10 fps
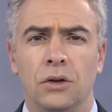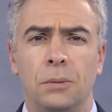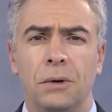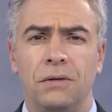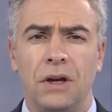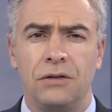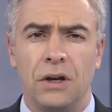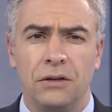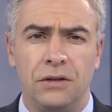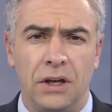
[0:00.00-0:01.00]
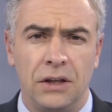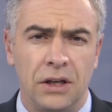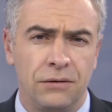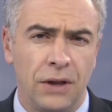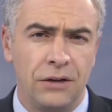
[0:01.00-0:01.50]
New provisions in
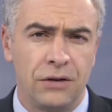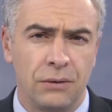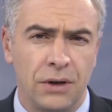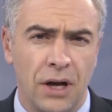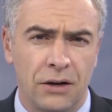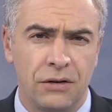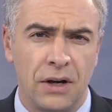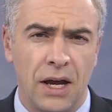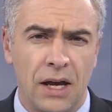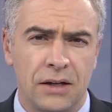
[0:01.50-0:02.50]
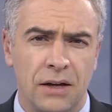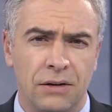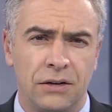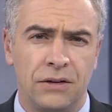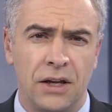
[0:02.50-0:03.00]
the Inflation Reduction Act
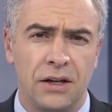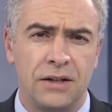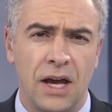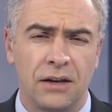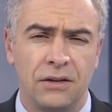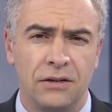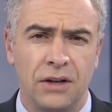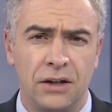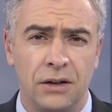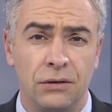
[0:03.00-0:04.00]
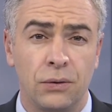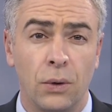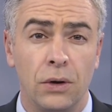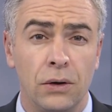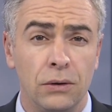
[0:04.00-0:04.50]
have extended tax incentives
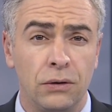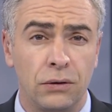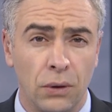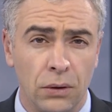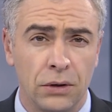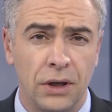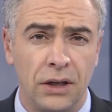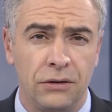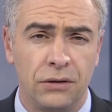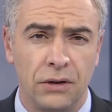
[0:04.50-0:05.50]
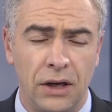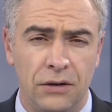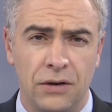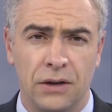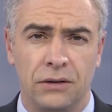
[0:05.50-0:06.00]
for new solar
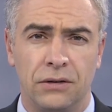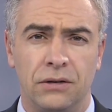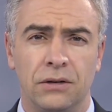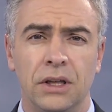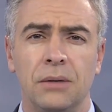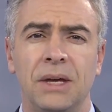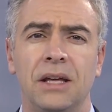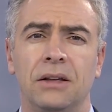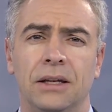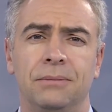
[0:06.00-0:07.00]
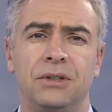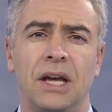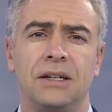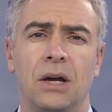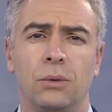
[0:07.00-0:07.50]
installations. Liam Healy
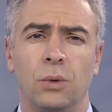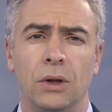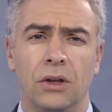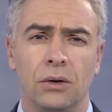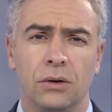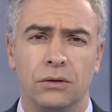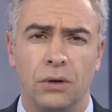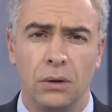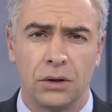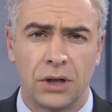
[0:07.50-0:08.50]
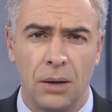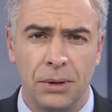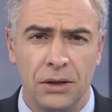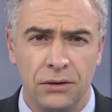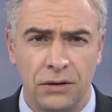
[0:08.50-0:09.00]
sat down with one local solar
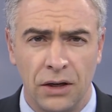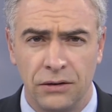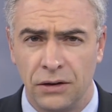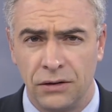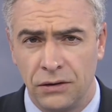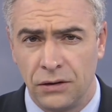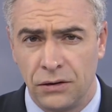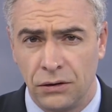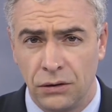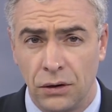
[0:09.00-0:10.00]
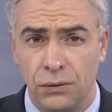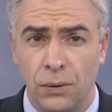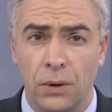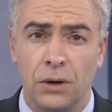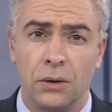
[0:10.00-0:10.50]
company who says this isn't just good
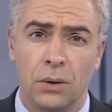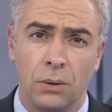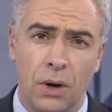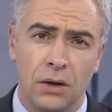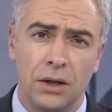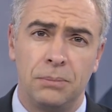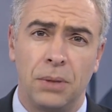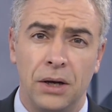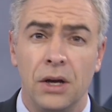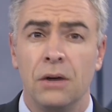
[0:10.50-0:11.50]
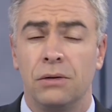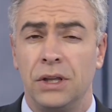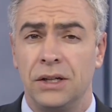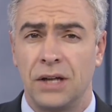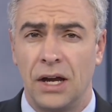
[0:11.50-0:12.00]
for your wallet, but
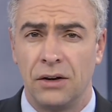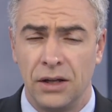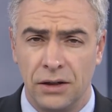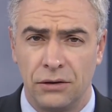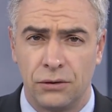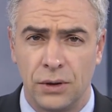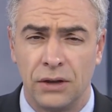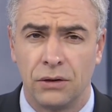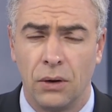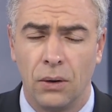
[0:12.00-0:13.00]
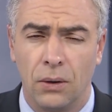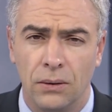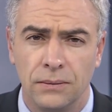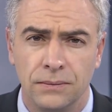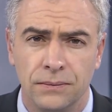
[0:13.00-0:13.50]
for the entire industry as a whole.